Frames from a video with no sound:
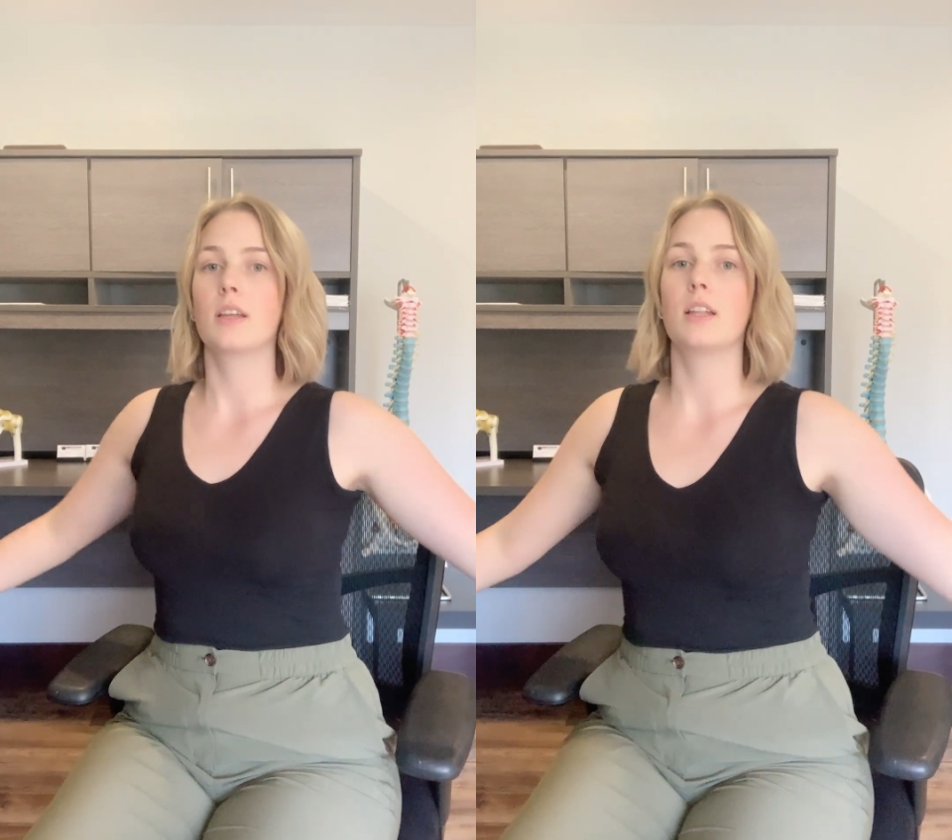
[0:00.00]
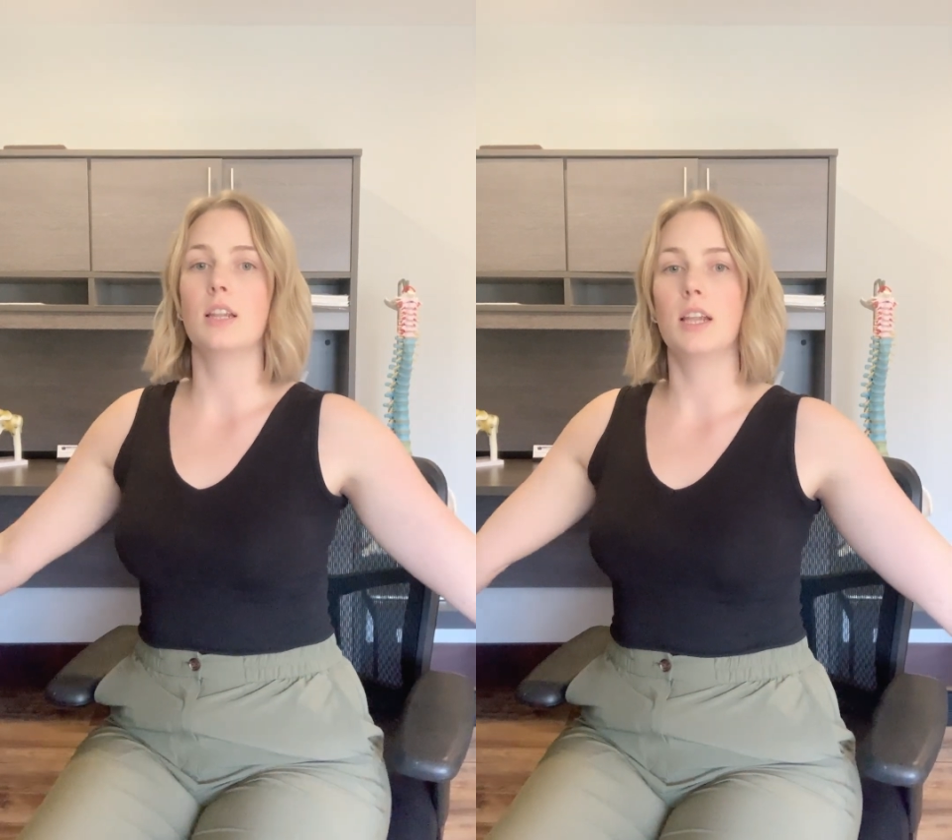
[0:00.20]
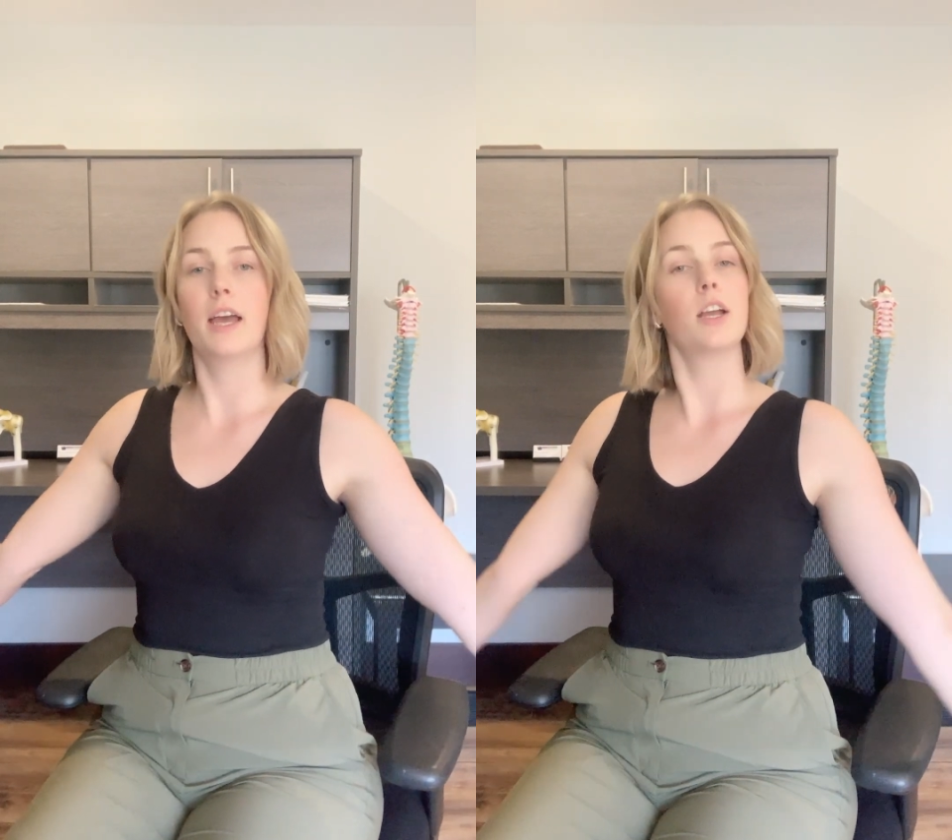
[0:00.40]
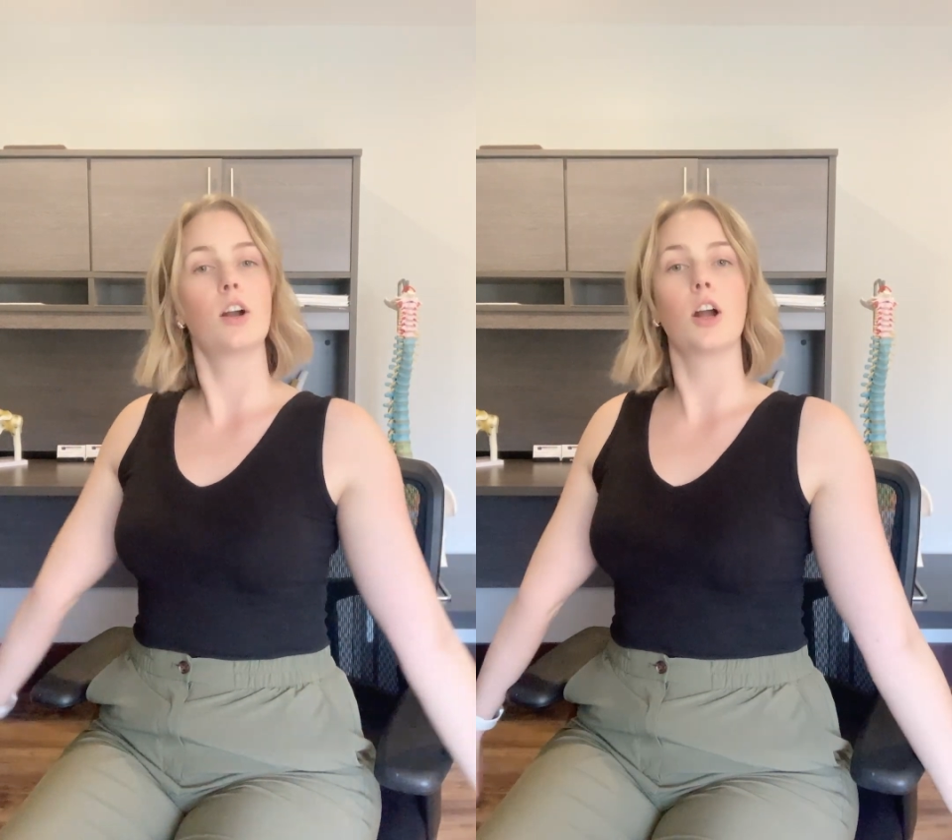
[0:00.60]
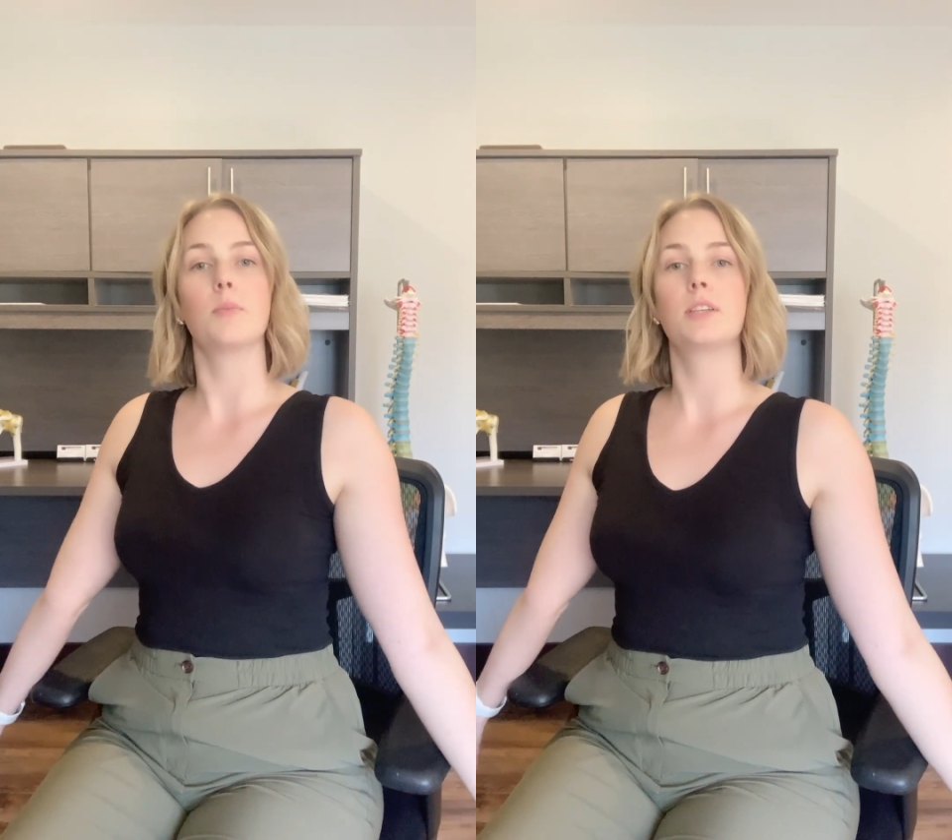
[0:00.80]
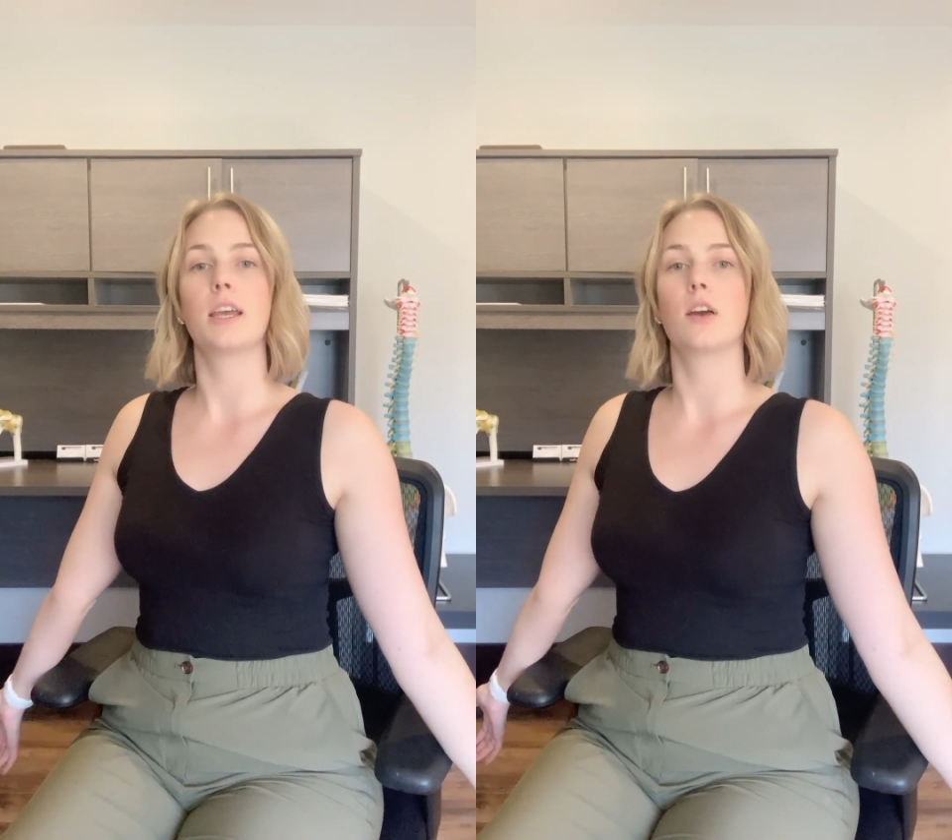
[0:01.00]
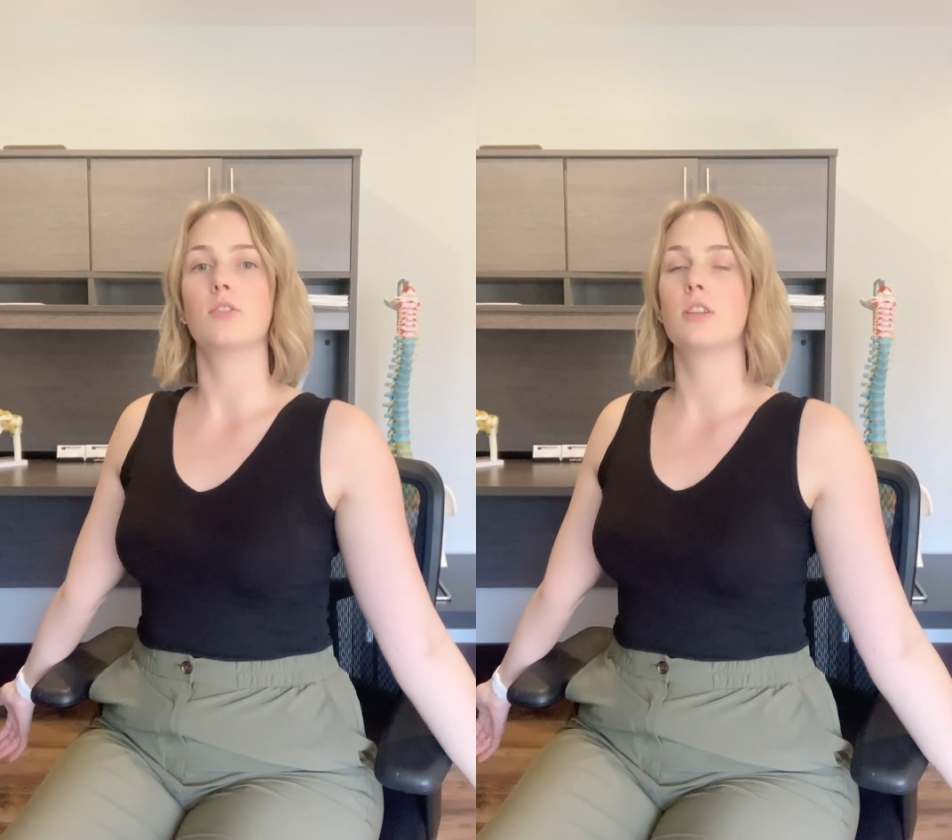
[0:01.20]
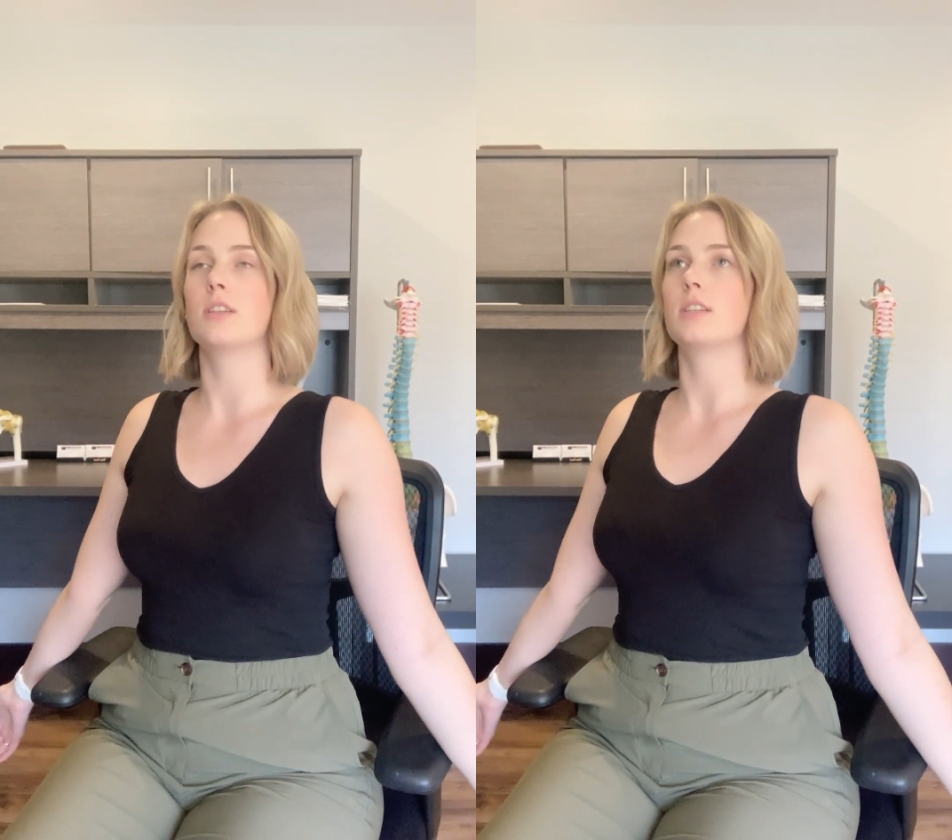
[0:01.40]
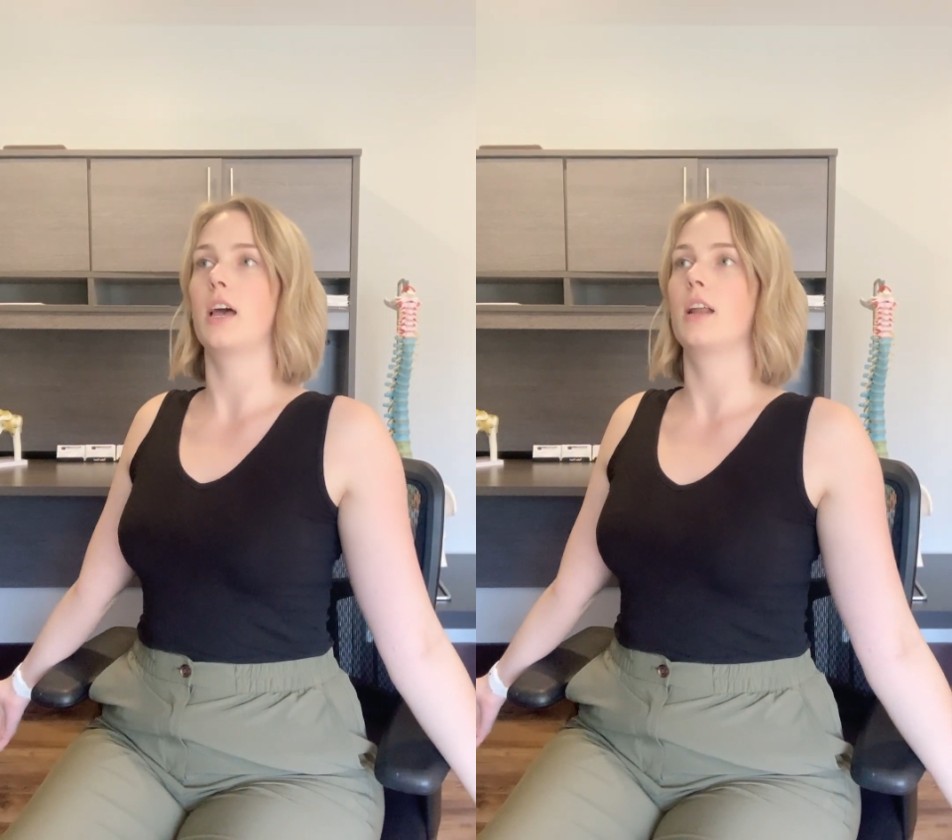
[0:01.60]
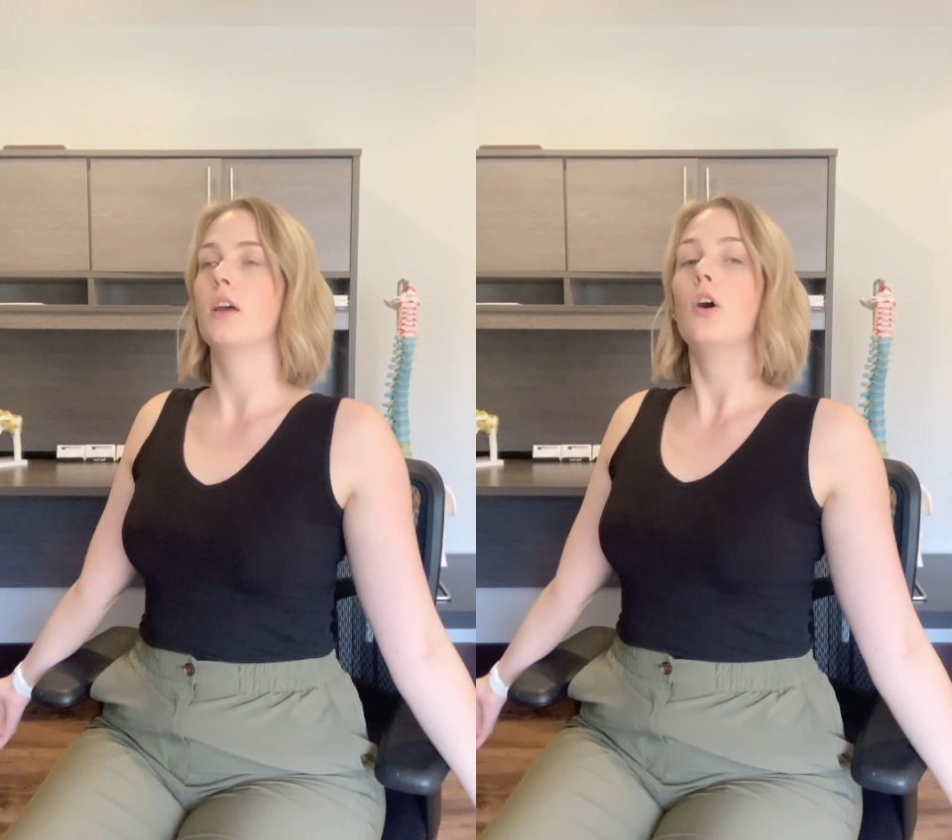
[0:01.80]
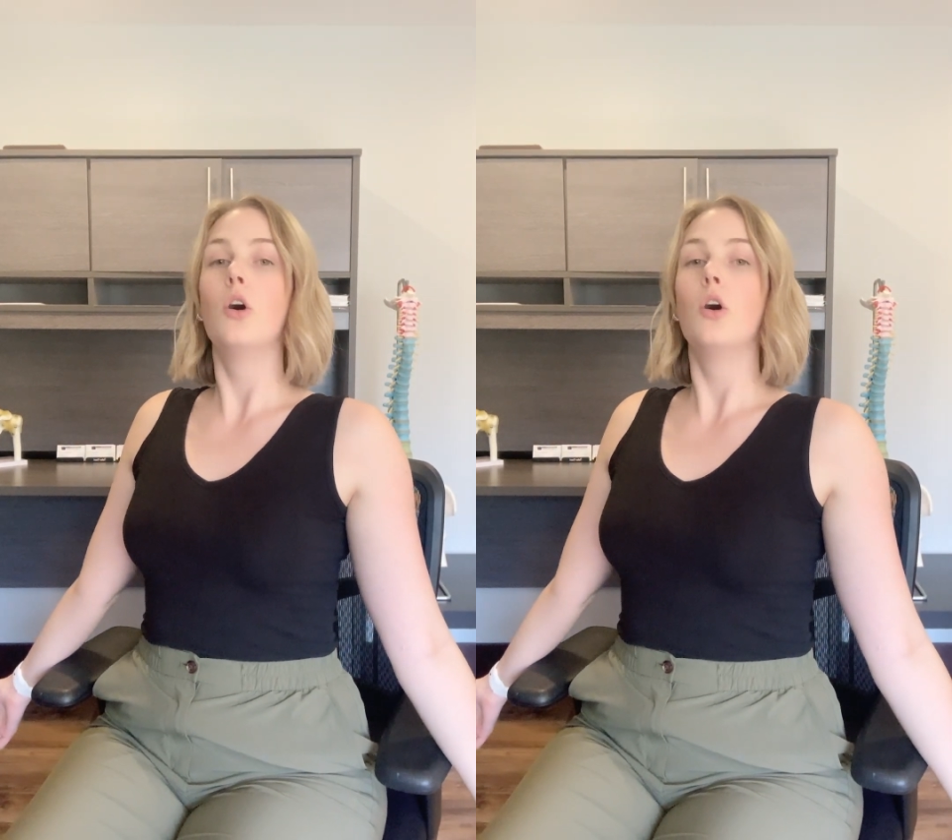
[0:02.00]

let your arms hang out to the side,